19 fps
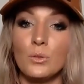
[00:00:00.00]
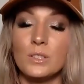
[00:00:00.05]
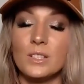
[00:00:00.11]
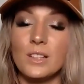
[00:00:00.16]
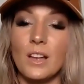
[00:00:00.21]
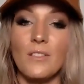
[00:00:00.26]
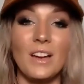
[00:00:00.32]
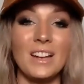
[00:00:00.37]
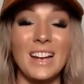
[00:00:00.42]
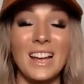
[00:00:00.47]
own
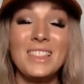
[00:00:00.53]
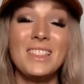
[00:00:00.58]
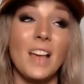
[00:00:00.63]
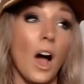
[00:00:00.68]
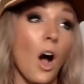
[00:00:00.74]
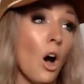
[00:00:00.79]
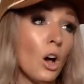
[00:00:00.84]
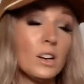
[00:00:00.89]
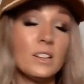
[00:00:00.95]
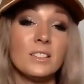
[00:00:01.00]
stuff. And
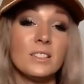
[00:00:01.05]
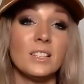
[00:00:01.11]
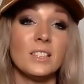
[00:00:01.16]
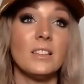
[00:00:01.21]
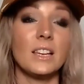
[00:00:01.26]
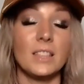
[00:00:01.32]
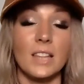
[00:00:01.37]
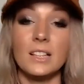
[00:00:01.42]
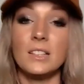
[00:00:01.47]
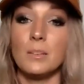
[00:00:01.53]
honestly,
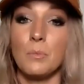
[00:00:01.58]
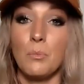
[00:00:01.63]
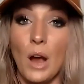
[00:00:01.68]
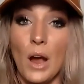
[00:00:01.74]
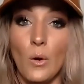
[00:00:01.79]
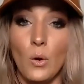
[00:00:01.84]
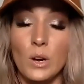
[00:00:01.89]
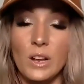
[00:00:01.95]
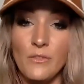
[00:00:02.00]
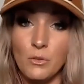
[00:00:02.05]
like that's a
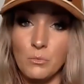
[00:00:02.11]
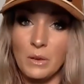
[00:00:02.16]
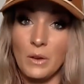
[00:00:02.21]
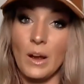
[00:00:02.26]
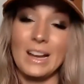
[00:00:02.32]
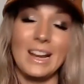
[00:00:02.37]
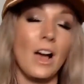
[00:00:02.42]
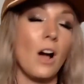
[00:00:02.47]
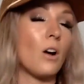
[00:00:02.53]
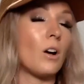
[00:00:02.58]
priority for me
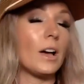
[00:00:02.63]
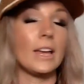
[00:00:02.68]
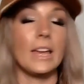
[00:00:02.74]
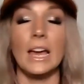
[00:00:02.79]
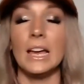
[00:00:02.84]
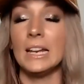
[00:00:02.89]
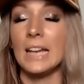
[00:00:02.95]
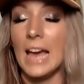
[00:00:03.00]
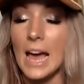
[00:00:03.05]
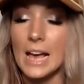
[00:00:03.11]
right now.
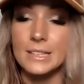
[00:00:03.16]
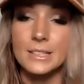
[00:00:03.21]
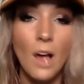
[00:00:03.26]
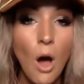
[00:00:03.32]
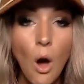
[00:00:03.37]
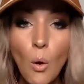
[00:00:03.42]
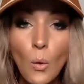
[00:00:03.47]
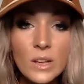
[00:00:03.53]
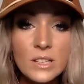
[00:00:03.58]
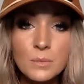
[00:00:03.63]
Again, it
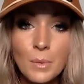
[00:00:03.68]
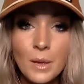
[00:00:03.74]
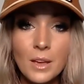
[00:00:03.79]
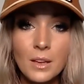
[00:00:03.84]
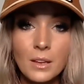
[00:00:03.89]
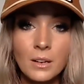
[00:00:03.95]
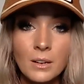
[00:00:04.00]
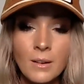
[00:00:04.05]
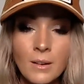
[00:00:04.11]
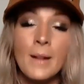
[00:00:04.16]
hasn't always
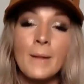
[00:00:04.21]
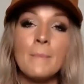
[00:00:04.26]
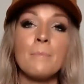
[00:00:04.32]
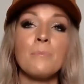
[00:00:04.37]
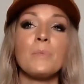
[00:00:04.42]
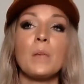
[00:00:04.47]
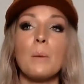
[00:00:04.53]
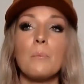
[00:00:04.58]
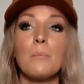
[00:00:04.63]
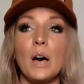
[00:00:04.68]
been,
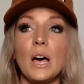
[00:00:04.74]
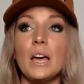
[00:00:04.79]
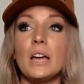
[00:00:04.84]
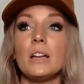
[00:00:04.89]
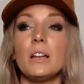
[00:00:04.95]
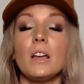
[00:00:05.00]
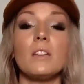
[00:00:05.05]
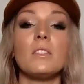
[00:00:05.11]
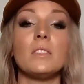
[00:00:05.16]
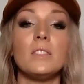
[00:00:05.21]

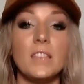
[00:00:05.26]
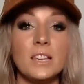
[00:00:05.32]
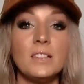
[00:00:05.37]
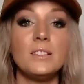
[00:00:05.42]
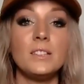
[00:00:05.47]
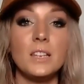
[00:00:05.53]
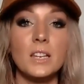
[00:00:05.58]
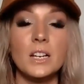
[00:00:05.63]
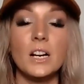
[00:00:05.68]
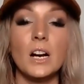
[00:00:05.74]
but this
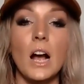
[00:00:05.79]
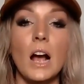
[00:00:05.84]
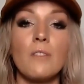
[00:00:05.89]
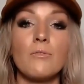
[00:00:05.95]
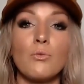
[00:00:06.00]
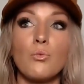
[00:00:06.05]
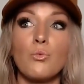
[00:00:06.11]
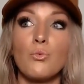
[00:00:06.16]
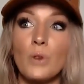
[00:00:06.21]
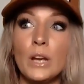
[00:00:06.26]
year
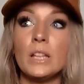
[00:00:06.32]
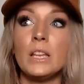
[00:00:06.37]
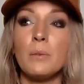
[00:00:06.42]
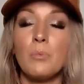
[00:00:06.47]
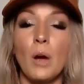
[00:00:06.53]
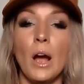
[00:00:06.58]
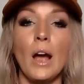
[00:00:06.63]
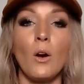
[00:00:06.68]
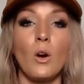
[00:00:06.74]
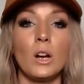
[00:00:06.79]
I've really
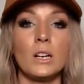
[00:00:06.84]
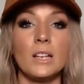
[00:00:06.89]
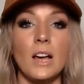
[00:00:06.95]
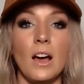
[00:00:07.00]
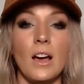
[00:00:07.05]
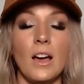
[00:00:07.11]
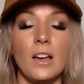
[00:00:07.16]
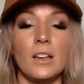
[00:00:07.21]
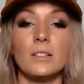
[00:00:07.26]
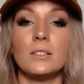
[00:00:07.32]

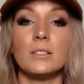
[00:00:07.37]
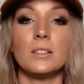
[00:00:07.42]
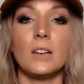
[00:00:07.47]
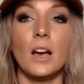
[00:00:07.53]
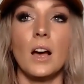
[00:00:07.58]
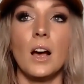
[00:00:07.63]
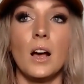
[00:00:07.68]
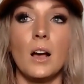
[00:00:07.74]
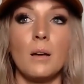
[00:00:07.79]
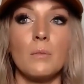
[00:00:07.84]
prioritized
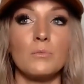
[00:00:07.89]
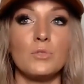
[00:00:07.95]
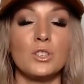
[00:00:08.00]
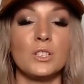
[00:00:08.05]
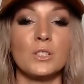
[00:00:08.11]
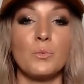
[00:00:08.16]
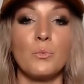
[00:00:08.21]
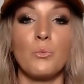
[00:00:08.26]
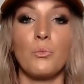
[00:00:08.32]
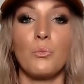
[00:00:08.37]

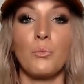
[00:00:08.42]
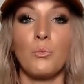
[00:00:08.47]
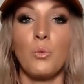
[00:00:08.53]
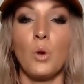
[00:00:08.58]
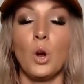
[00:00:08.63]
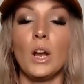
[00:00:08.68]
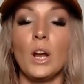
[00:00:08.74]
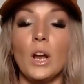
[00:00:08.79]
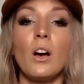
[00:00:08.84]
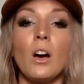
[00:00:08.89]
just
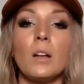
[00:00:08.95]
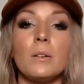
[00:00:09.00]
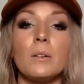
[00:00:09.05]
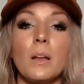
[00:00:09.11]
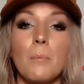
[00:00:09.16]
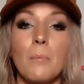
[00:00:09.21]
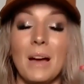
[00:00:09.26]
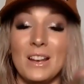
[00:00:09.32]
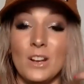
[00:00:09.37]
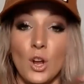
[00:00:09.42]
working on
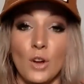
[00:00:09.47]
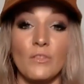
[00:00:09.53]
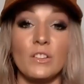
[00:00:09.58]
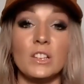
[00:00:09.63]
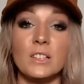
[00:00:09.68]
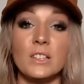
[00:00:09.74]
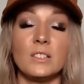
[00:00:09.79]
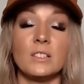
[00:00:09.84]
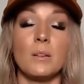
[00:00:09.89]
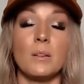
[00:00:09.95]
my
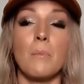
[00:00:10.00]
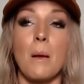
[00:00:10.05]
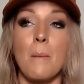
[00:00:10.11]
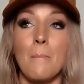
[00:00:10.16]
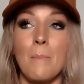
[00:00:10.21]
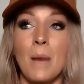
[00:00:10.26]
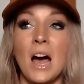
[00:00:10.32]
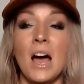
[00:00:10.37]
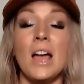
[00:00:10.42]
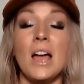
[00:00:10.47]
nervous system, my
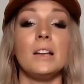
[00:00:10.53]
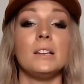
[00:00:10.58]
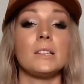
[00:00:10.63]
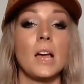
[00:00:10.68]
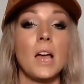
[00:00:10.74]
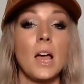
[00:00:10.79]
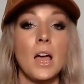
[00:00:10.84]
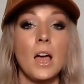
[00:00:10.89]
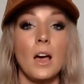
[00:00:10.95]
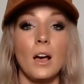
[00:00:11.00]
mind.
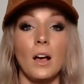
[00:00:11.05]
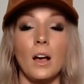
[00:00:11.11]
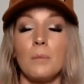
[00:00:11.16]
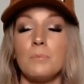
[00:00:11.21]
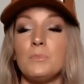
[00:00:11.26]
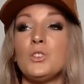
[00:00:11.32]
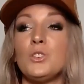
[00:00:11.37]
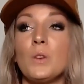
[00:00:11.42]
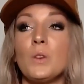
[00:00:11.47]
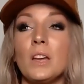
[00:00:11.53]
I
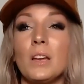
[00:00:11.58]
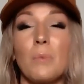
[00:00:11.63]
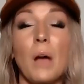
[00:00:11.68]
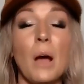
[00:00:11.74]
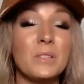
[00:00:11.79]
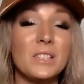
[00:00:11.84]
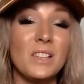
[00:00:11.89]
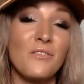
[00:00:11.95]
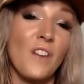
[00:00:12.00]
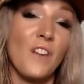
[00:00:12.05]

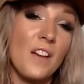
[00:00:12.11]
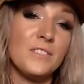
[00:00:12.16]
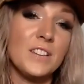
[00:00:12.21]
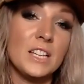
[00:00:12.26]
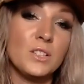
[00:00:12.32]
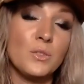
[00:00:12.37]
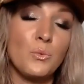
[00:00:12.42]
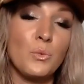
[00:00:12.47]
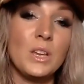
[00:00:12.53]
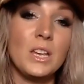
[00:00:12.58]
was at 5
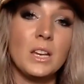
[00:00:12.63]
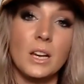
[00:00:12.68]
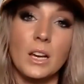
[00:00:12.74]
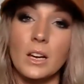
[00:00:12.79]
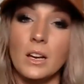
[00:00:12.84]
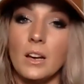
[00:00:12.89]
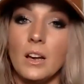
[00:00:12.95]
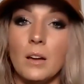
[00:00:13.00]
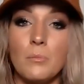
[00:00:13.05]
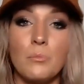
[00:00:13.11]
days a week,
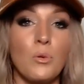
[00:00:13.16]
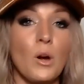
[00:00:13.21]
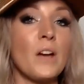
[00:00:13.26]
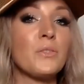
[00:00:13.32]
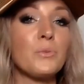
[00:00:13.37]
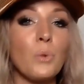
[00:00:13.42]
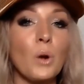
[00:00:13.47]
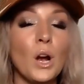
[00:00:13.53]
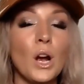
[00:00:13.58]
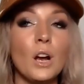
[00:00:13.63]

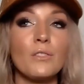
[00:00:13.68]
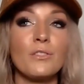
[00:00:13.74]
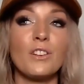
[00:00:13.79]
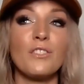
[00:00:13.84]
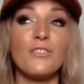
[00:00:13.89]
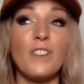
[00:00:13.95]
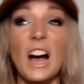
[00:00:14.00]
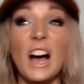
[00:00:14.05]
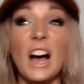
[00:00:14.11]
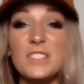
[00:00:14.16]
breath work for
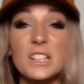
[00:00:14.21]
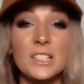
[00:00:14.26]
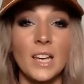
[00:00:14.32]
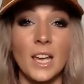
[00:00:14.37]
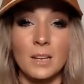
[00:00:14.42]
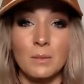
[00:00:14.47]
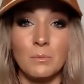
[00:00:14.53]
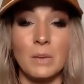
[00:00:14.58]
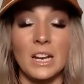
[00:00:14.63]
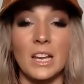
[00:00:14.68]
5 to
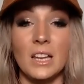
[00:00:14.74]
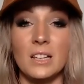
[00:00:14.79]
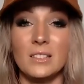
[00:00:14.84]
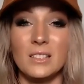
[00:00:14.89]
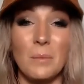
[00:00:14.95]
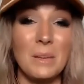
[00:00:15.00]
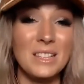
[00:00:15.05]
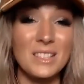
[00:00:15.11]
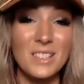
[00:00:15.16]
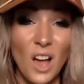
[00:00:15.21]
10
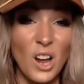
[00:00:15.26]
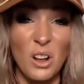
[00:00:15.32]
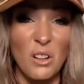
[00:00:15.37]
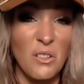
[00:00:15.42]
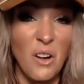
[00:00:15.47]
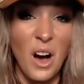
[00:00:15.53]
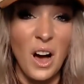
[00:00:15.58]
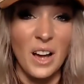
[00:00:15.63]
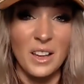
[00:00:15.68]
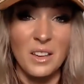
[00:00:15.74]
minutes. I mean, it's not a
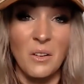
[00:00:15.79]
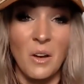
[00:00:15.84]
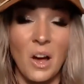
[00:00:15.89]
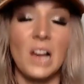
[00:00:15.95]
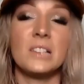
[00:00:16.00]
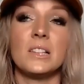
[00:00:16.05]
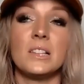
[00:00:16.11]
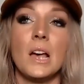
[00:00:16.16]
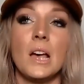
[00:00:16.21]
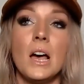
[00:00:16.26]
lot, you
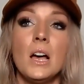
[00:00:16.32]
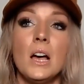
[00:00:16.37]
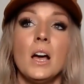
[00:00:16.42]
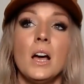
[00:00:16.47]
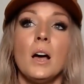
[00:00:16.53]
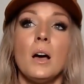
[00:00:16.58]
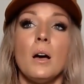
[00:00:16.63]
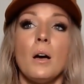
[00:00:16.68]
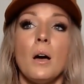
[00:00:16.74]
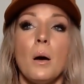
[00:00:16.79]
guys.
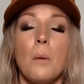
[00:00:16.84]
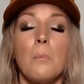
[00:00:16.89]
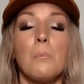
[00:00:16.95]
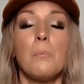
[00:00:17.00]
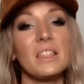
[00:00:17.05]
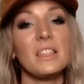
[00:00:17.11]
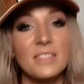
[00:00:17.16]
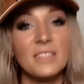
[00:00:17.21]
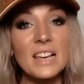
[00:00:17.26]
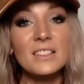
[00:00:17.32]

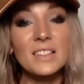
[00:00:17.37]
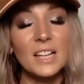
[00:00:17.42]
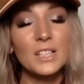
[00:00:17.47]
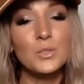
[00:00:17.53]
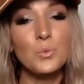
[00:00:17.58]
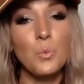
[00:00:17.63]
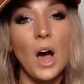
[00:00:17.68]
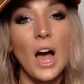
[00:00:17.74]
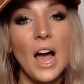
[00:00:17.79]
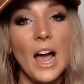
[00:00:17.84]
But I think
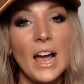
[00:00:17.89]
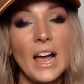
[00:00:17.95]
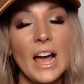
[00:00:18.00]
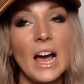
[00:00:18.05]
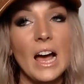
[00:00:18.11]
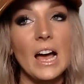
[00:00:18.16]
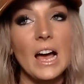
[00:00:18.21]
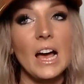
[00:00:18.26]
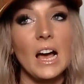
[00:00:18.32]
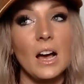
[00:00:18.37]
that's why,
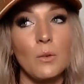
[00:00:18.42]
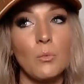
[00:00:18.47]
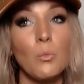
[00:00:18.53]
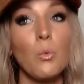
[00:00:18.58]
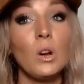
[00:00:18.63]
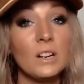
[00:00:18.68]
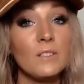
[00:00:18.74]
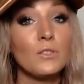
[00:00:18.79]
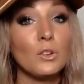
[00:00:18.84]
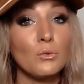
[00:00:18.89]

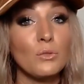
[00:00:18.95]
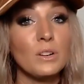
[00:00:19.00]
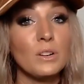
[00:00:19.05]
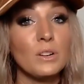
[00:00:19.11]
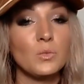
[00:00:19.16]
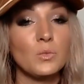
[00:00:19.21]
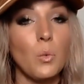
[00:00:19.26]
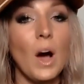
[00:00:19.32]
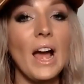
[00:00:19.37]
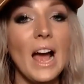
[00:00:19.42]
one of the
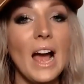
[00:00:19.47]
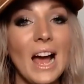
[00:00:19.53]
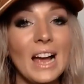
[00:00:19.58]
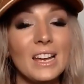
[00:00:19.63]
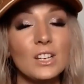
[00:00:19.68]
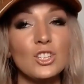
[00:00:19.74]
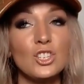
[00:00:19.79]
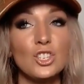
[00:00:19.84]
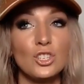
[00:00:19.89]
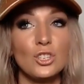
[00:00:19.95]
reasons why I
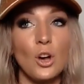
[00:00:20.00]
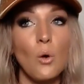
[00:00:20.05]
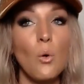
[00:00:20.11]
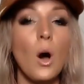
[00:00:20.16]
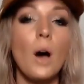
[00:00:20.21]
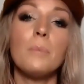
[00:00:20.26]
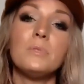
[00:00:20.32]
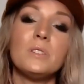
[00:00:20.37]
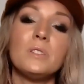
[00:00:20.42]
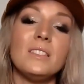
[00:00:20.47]
can show
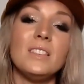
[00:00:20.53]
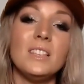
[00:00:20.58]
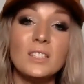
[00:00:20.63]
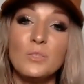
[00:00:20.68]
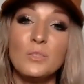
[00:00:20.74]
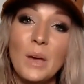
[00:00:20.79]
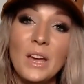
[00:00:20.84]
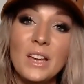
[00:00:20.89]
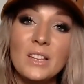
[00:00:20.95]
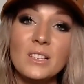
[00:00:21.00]
up to
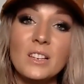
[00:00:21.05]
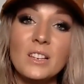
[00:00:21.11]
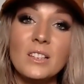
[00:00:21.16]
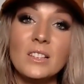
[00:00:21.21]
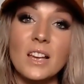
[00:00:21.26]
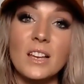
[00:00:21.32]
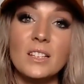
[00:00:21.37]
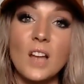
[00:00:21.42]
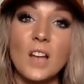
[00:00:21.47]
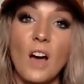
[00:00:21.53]
these
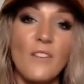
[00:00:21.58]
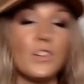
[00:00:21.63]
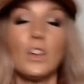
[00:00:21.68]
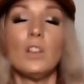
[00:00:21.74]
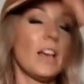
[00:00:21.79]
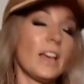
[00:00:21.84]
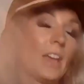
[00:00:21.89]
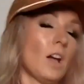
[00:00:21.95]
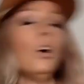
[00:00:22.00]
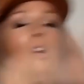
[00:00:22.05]
spaces and not
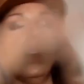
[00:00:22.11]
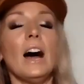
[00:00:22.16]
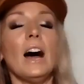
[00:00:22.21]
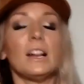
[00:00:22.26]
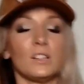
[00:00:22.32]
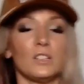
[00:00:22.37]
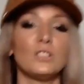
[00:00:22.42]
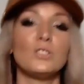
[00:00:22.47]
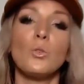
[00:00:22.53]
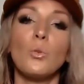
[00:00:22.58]
feel like,
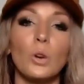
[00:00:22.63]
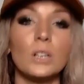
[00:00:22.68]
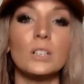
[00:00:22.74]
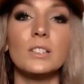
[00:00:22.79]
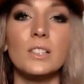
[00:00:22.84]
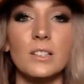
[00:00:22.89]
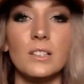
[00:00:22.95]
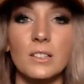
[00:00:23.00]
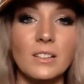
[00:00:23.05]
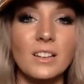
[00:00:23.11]
oh,
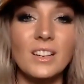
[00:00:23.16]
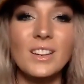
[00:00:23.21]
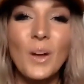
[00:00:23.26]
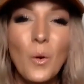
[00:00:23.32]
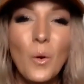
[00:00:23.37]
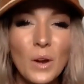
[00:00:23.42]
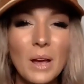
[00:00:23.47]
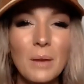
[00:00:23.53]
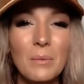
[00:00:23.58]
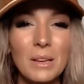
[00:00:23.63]
sorts. And you
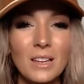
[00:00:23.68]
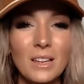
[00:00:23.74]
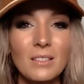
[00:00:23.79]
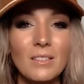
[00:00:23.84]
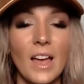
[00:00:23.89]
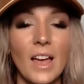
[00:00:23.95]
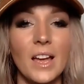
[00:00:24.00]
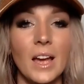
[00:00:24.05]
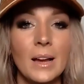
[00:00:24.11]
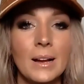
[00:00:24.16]
know what I mean?
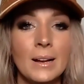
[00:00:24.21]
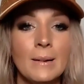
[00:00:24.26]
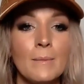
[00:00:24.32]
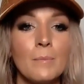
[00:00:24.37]
Like,